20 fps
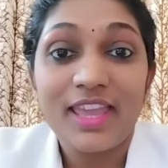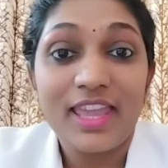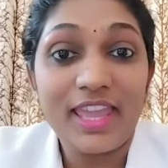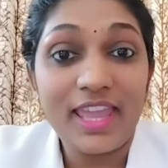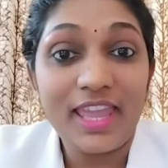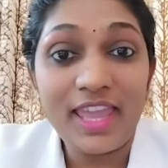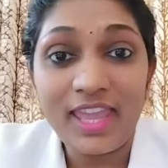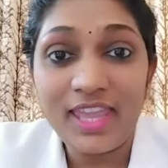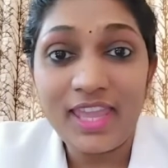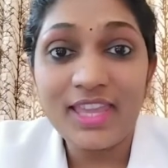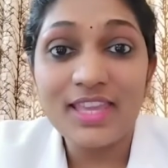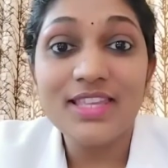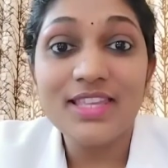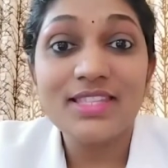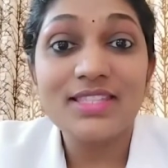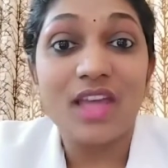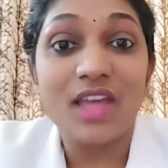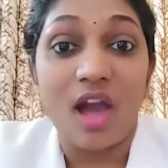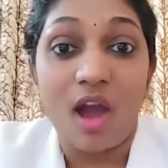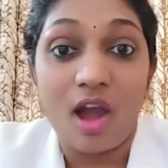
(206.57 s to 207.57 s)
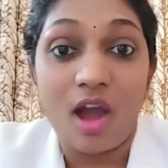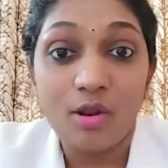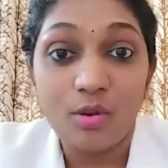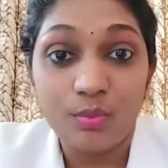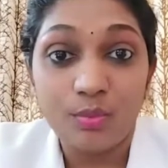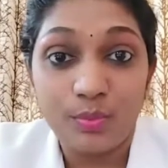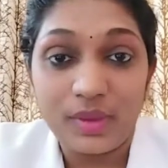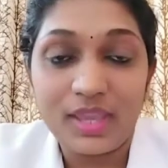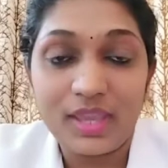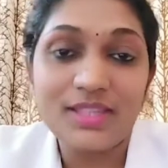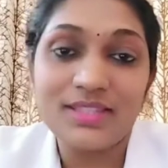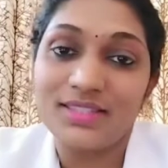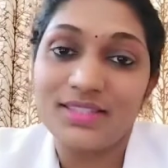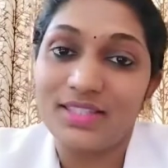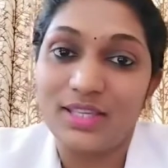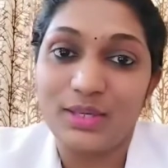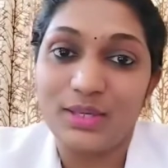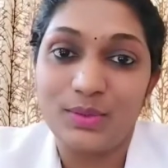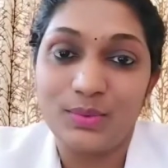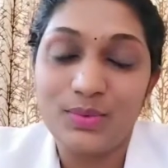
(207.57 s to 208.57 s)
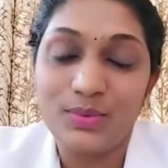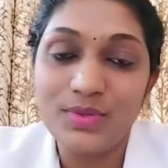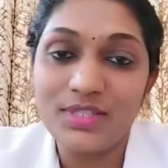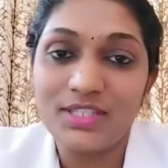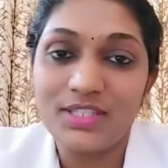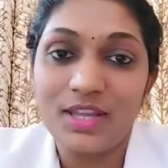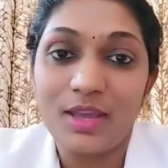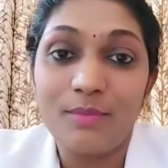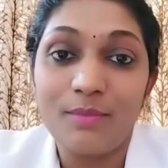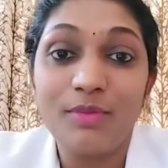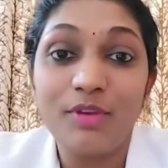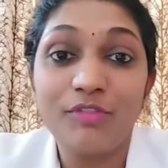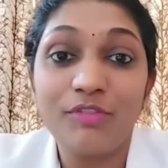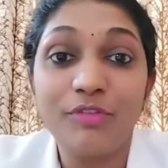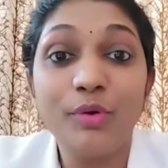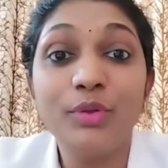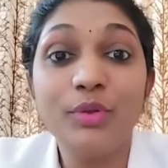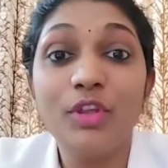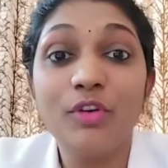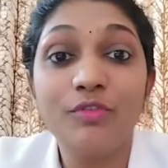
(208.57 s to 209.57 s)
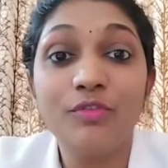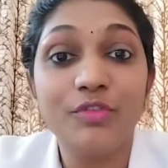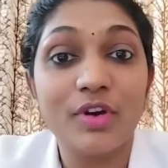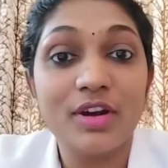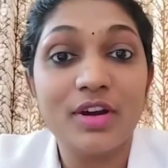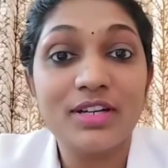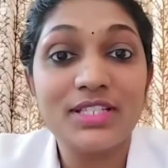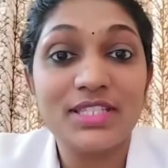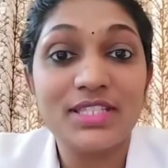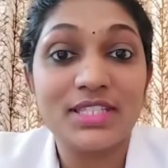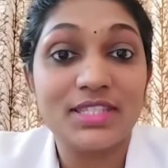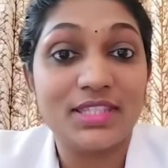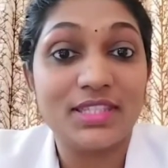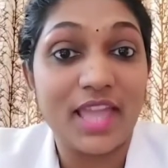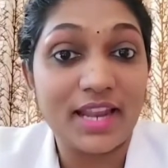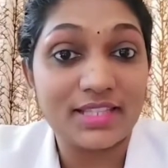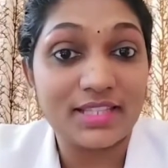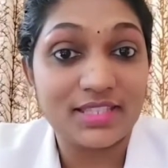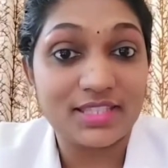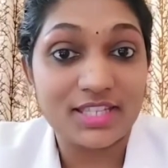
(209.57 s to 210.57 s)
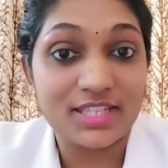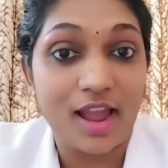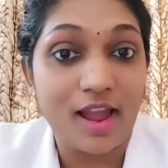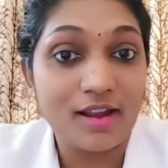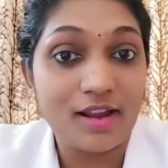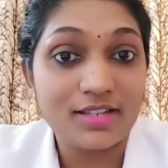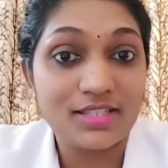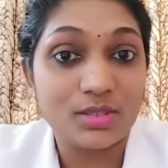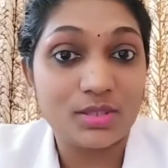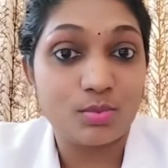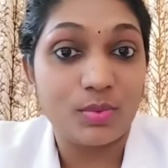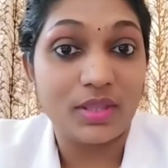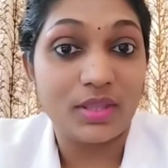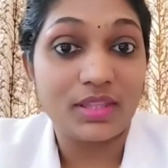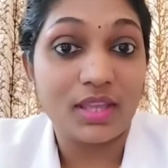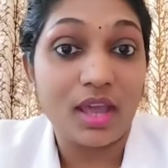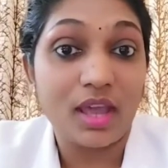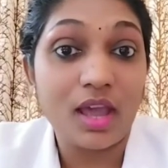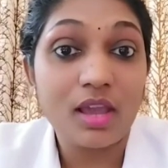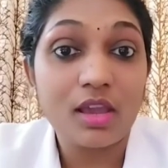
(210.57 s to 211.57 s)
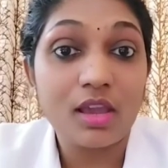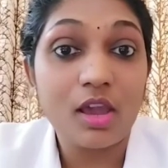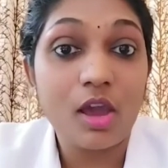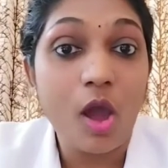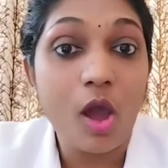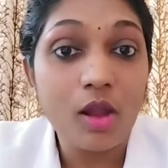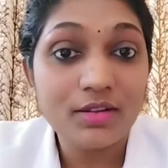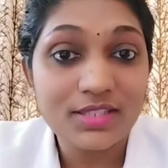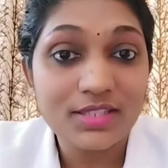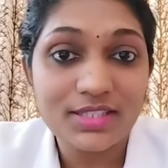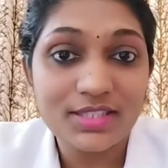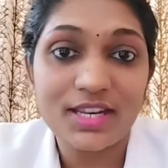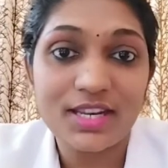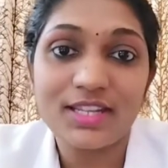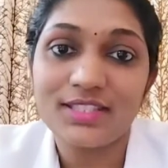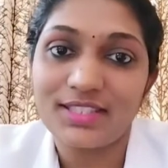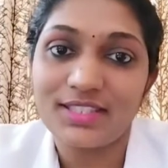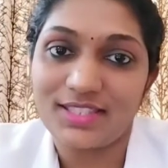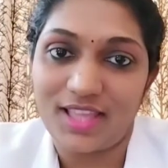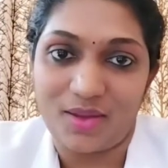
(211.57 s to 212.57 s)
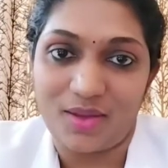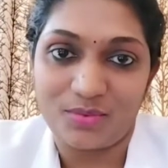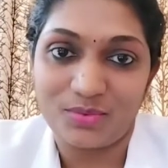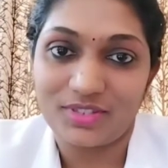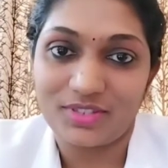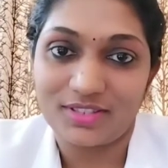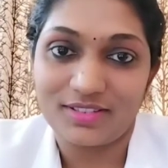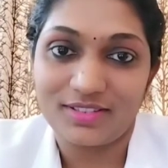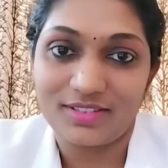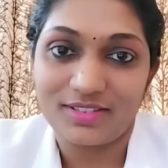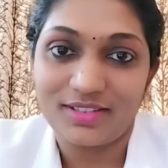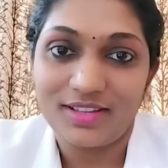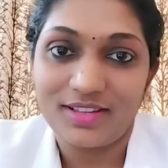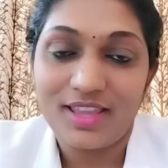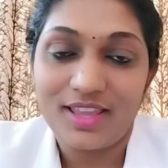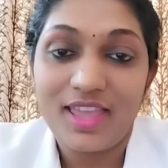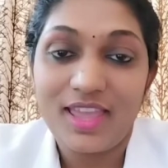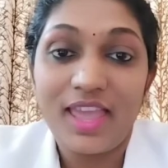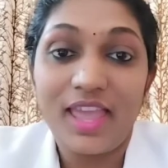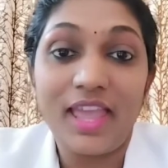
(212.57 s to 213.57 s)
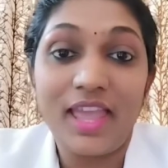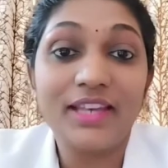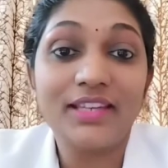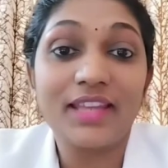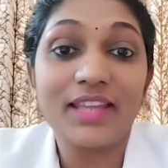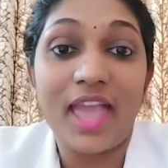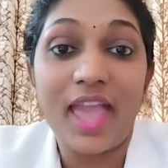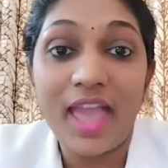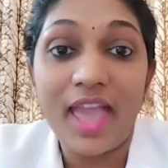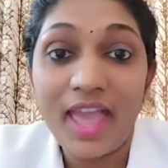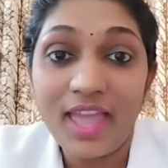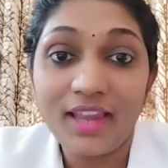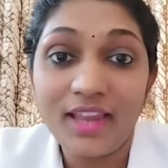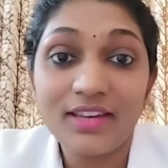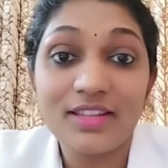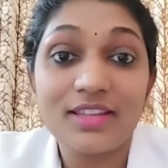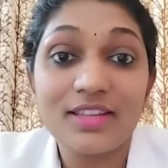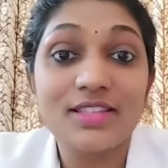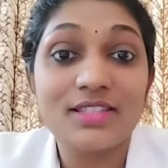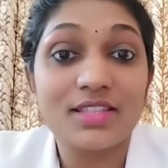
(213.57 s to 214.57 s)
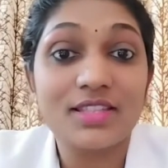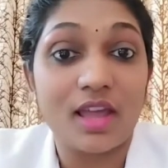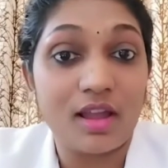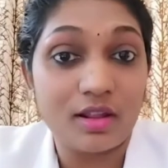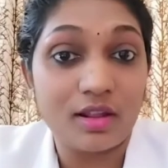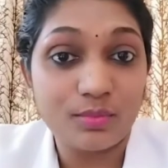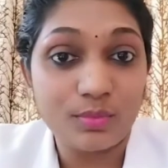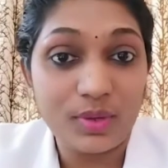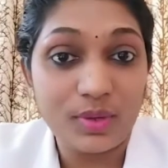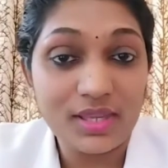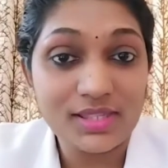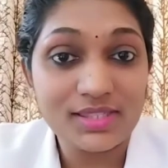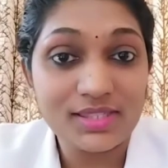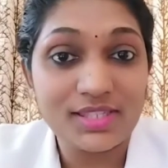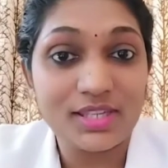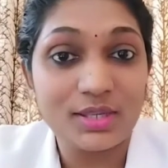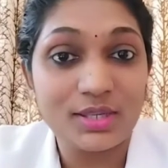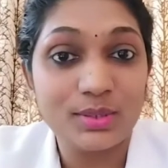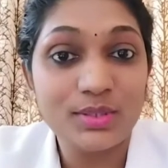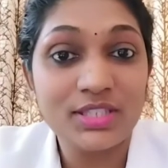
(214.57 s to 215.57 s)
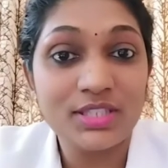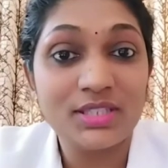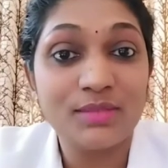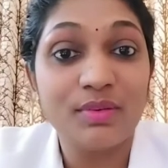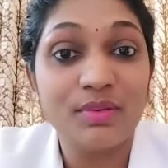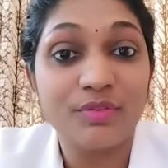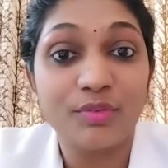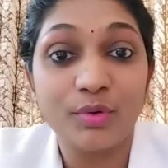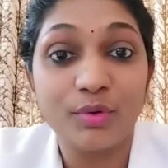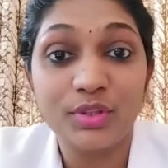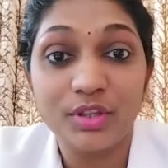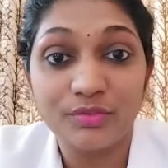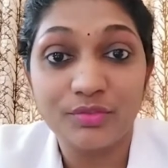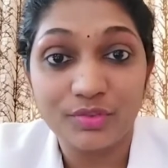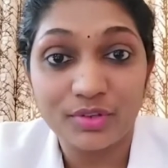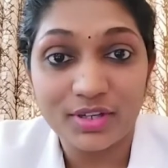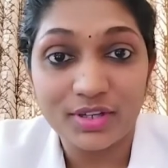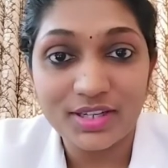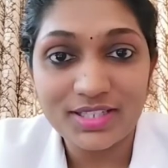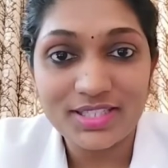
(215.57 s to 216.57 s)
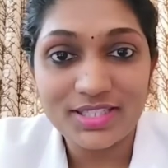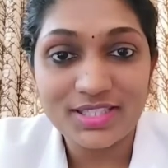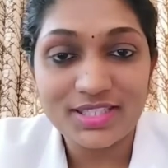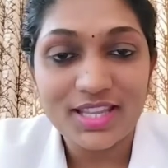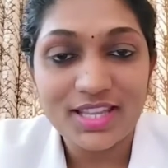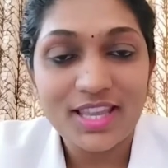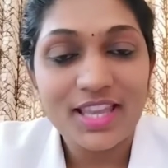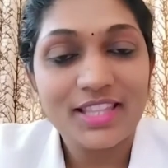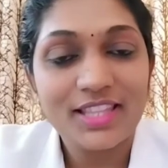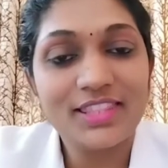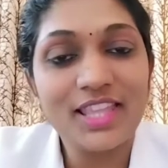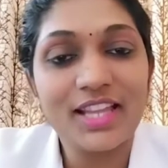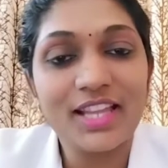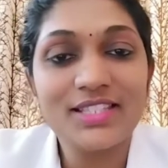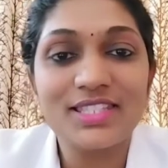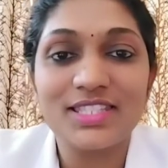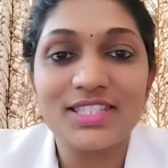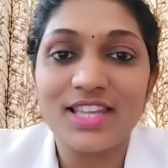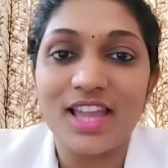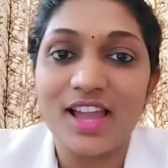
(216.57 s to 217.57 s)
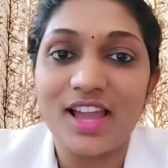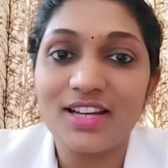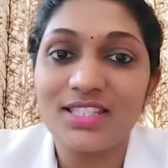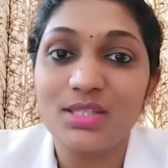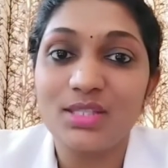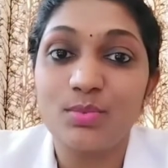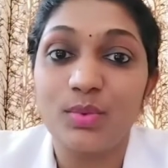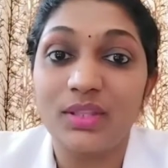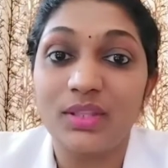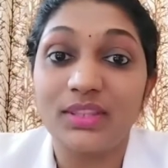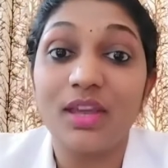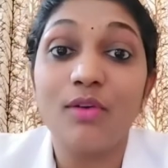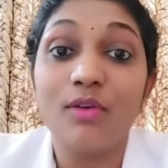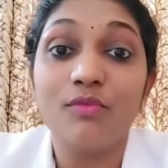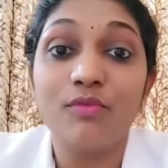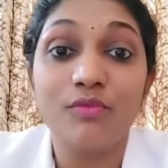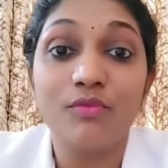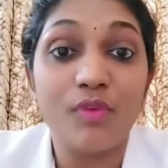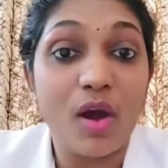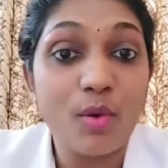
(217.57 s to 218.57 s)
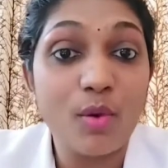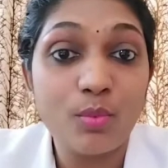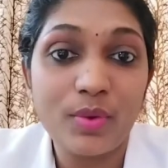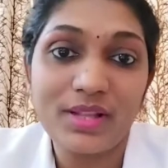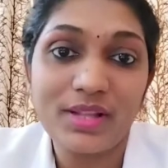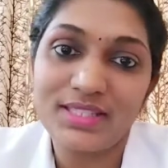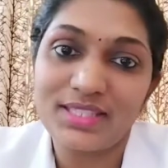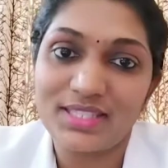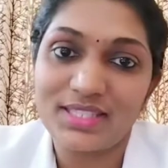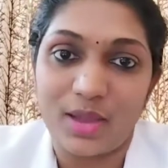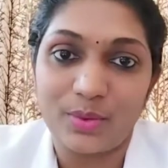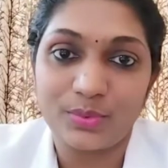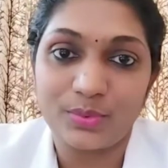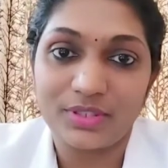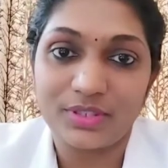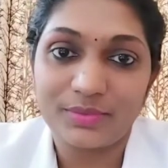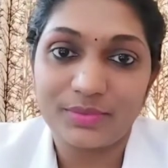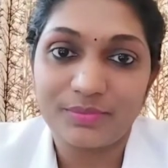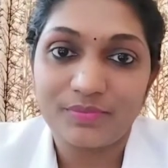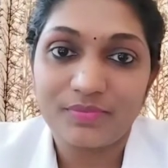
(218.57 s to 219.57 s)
A is always used before the words that starts with a consonant sound. And an is always used before the words that starts with a vowel sound.